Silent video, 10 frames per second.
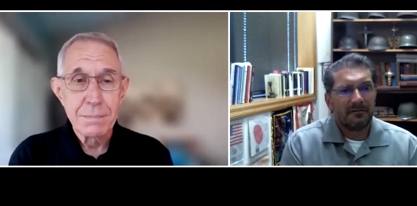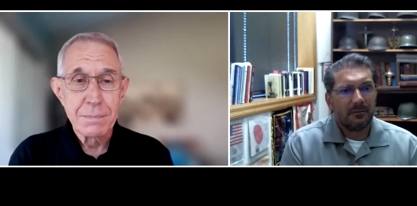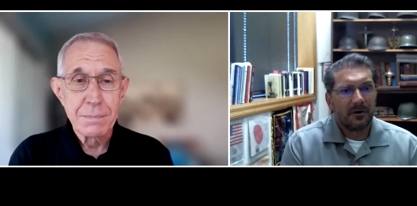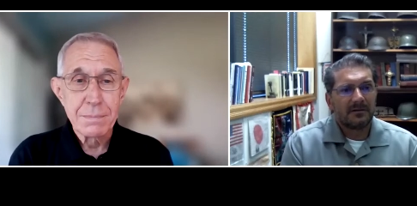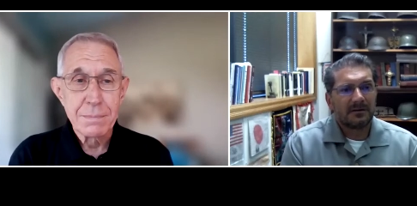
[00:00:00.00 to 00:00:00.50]
Speaker 1: the
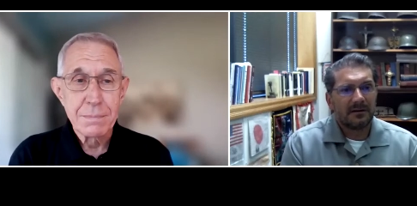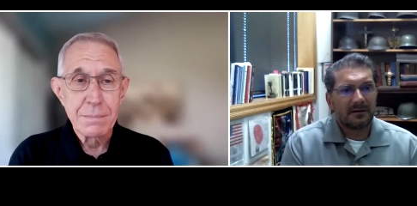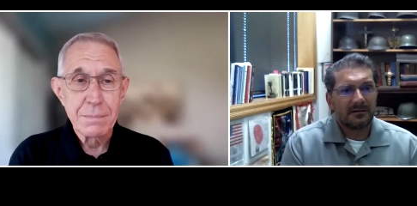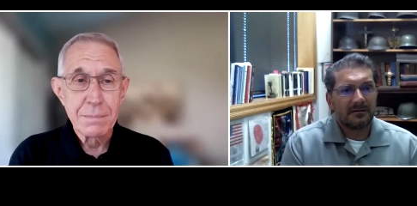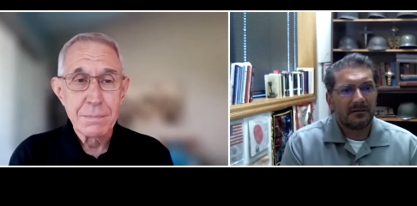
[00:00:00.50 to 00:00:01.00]

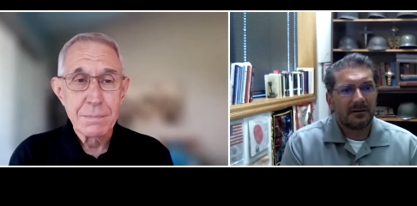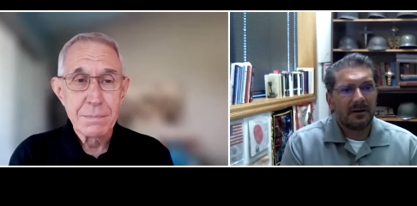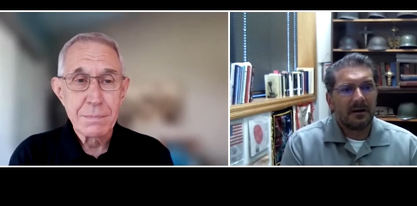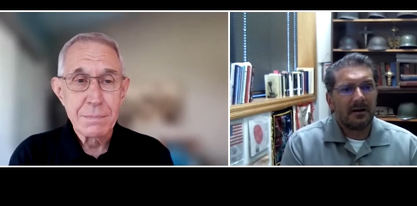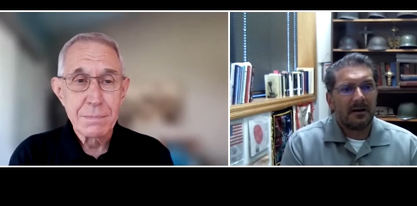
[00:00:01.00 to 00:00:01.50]
residence,
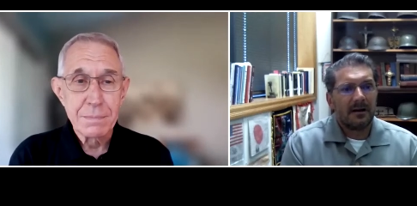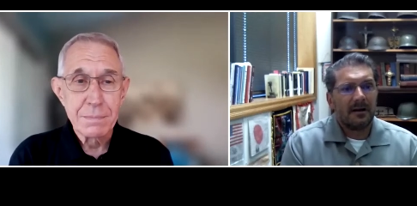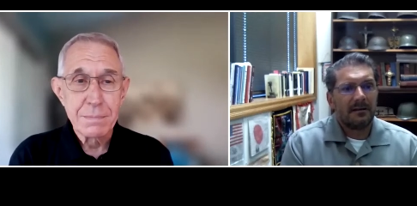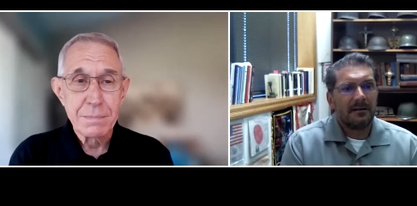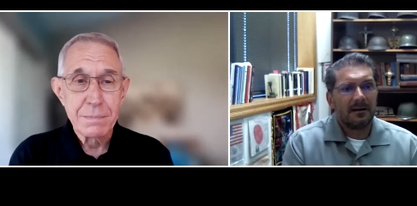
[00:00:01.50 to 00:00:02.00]

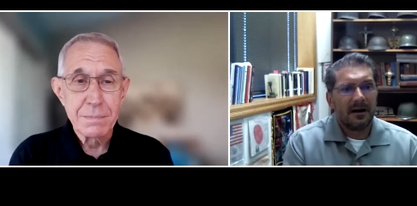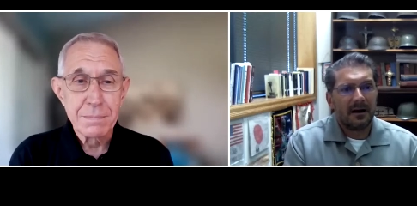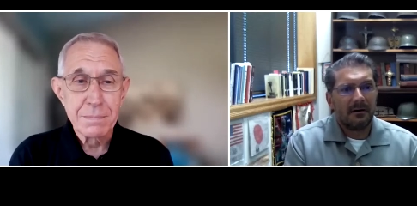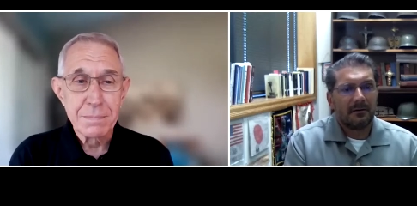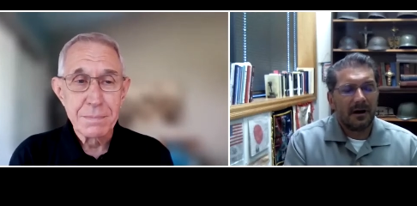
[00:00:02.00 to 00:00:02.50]
and then
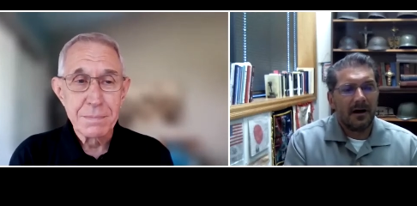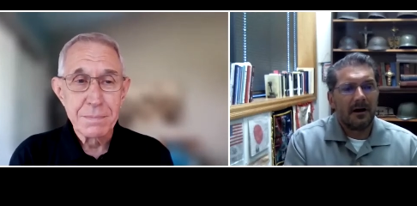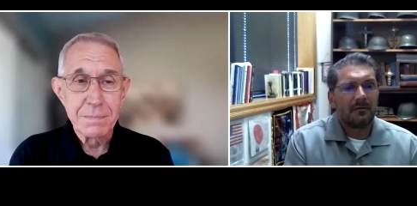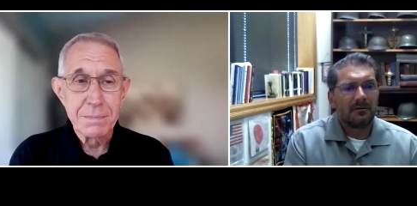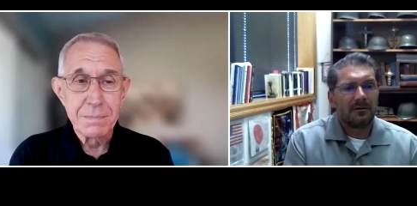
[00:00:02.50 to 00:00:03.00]
how
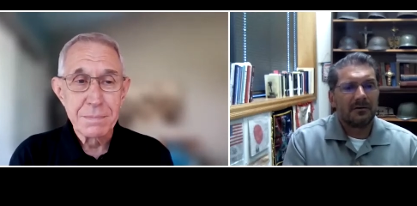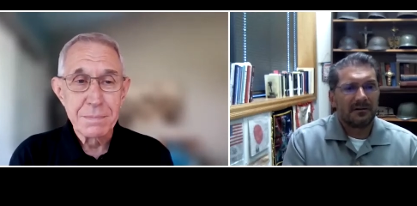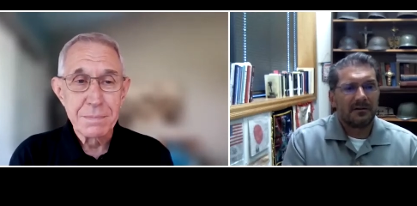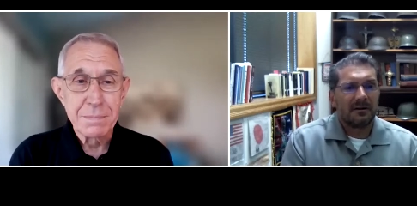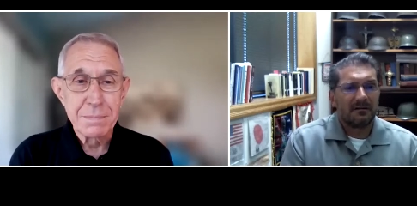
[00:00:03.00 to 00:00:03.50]
how does
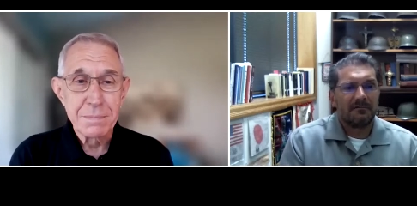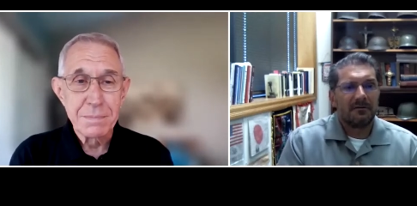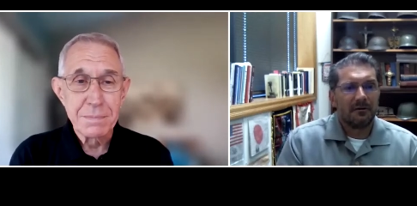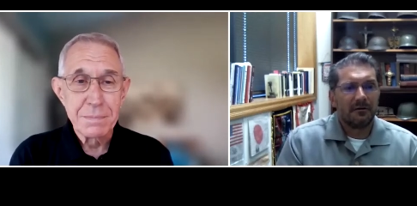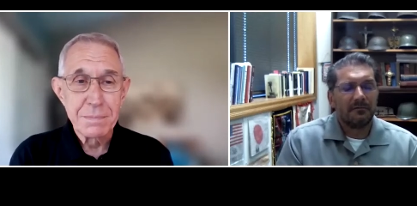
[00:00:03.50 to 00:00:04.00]
it
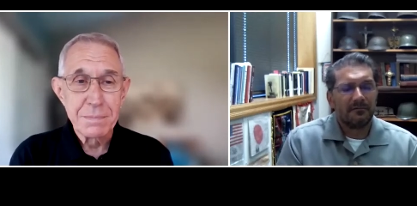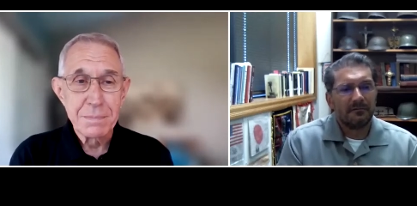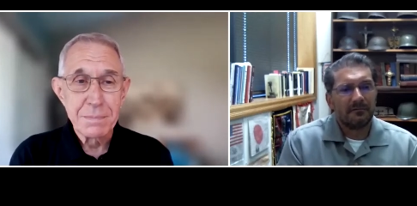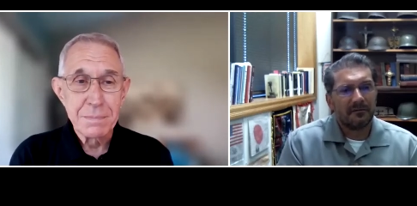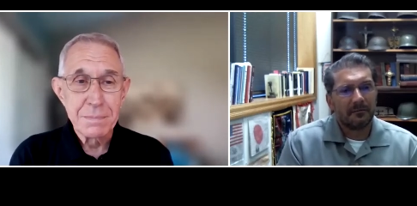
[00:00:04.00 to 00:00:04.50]
unfold
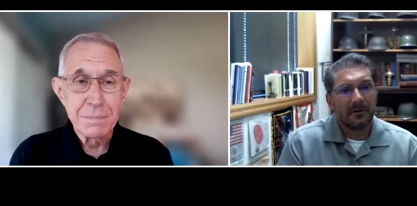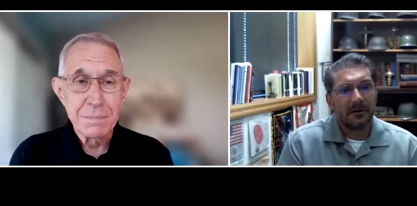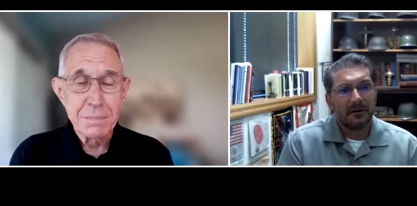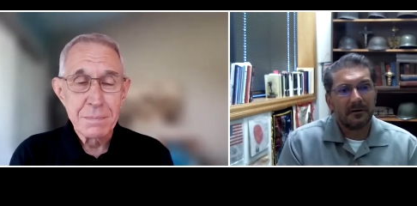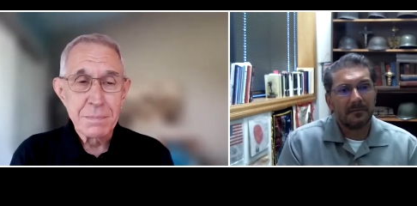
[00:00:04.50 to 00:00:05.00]
from
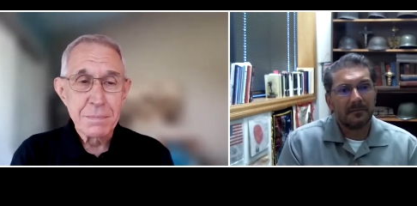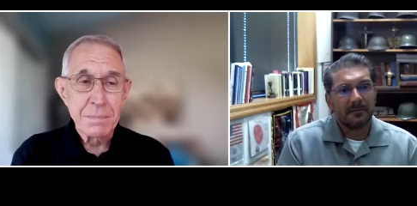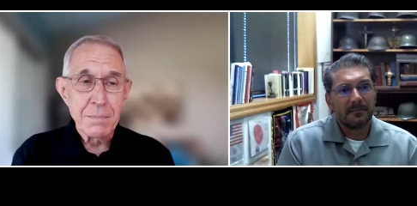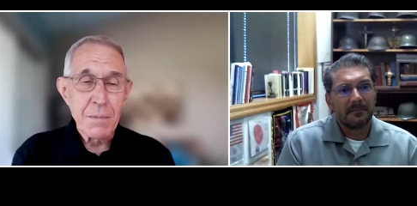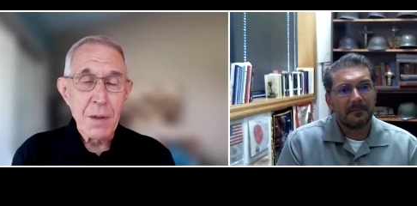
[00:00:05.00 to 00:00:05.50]
there?
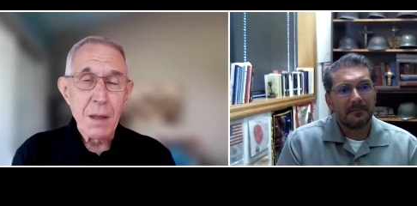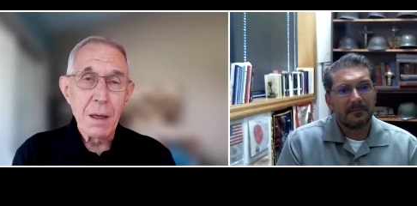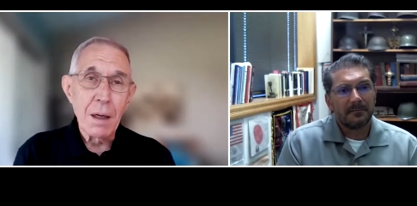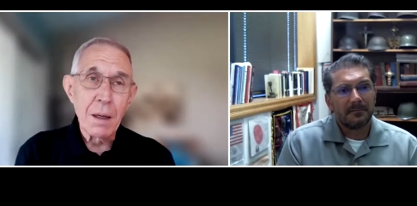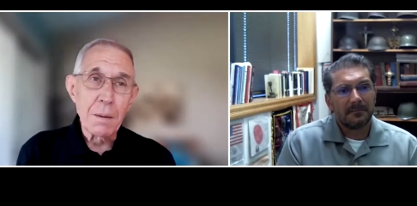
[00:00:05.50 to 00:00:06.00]

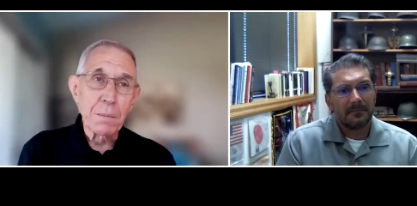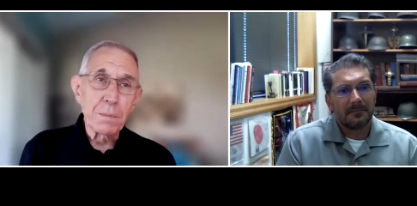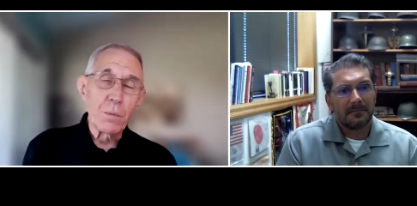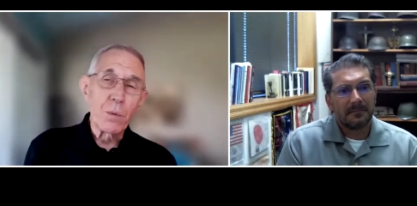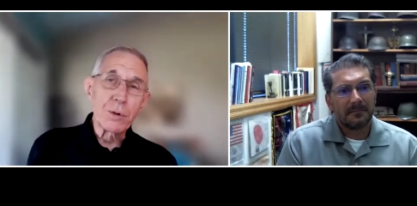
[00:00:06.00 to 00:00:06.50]
Speaker 2: Uh,
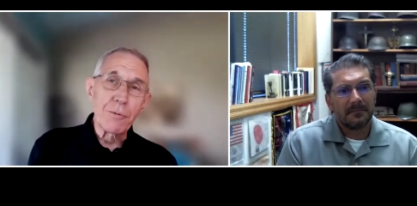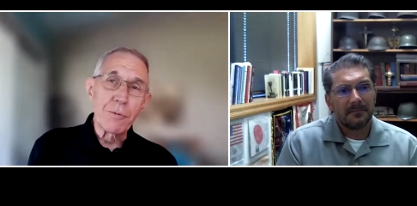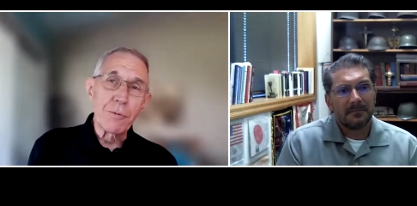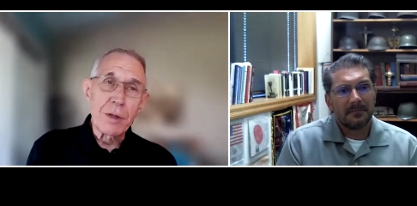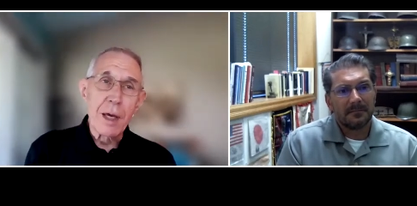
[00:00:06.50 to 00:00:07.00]
once you
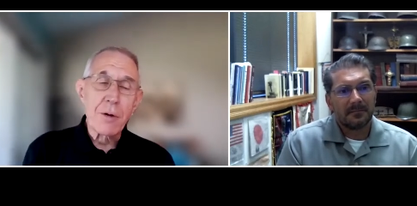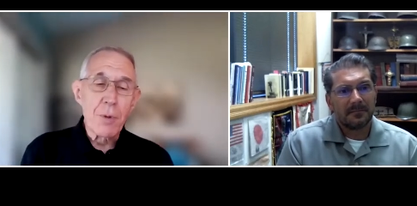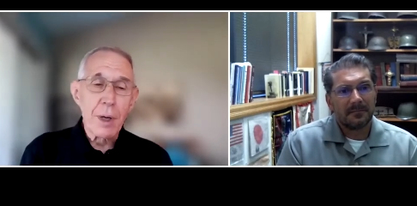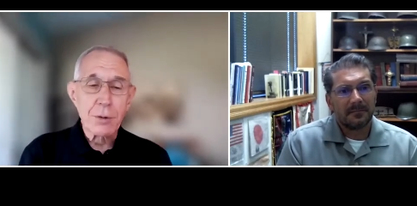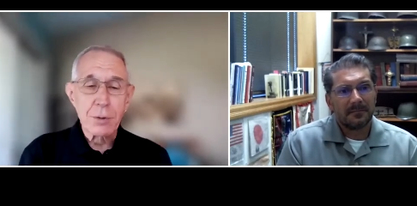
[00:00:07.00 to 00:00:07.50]
find the
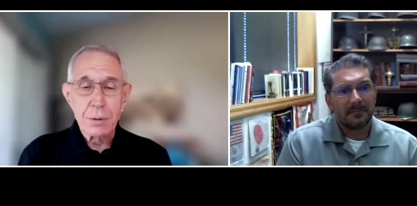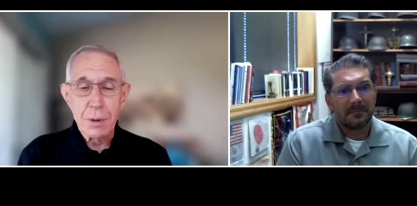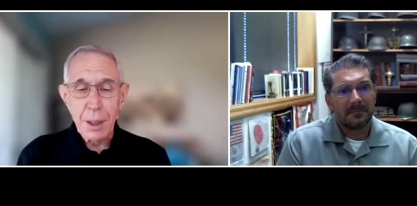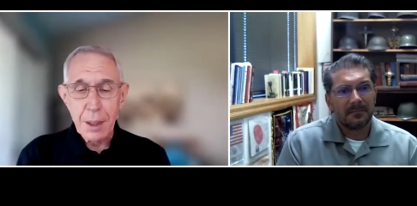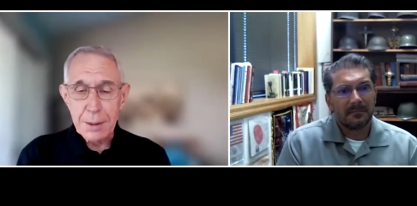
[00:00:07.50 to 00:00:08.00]
address,
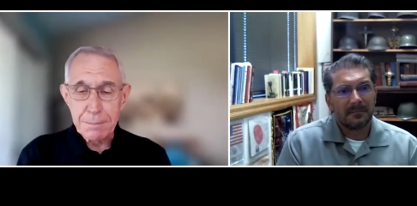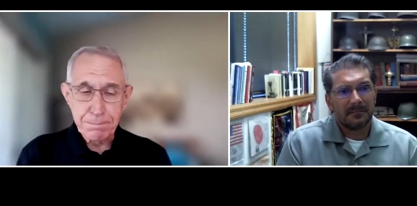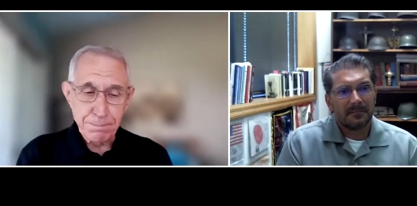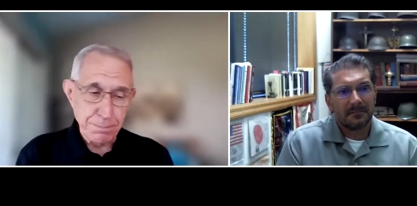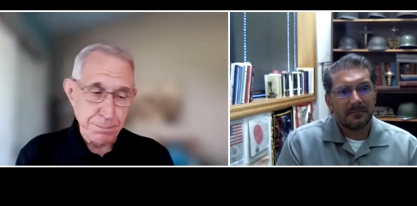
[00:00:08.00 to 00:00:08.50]
uh,
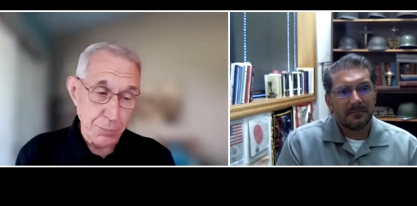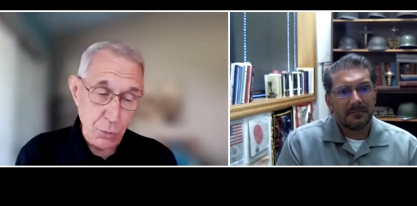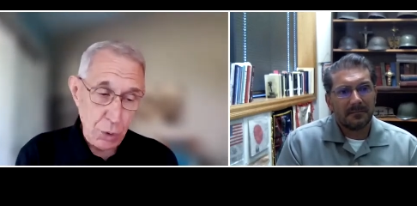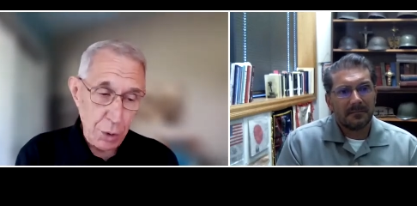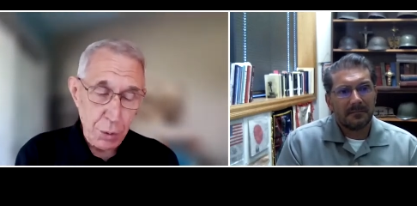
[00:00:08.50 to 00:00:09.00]

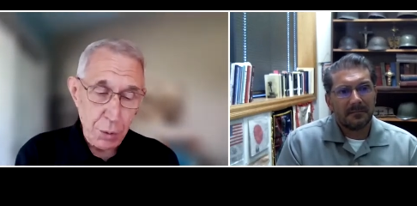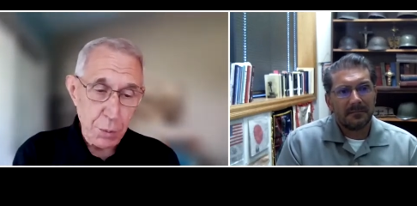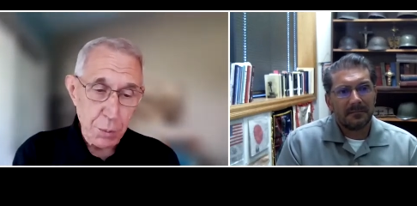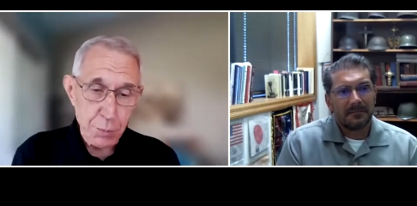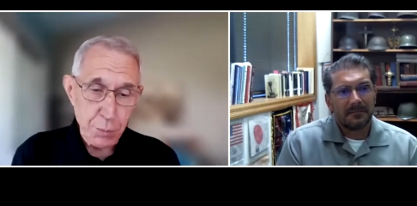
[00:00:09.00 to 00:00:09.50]
you
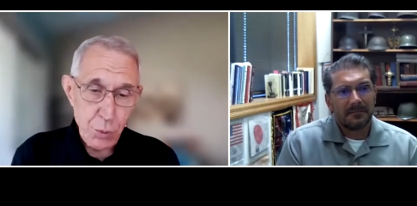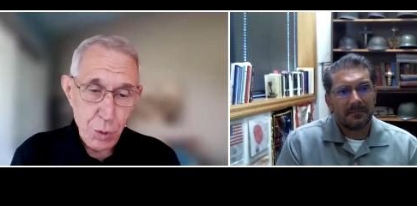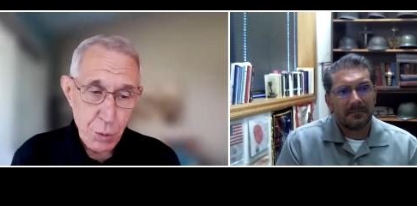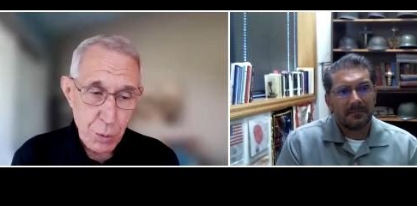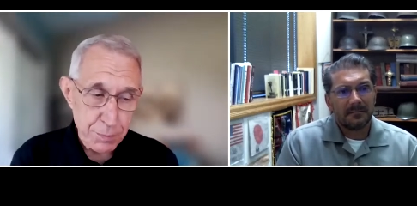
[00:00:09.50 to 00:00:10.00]

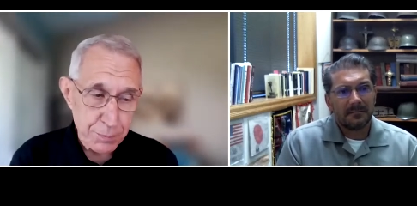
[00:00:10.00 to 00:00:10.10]
you